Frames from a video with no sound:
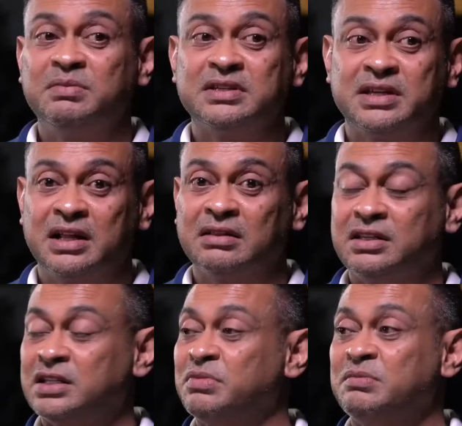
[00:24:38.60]
is
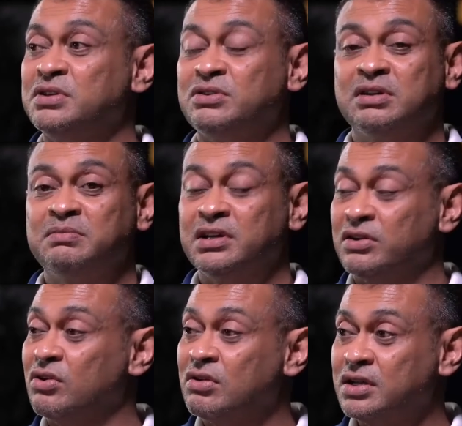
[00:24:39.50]
healthy, the baby is going to be a
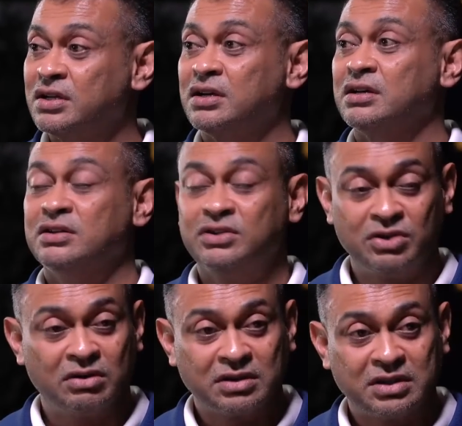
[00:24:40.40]
lawyer, a
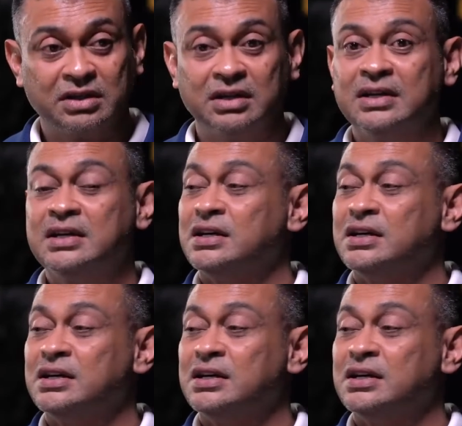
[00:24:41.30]
doctor,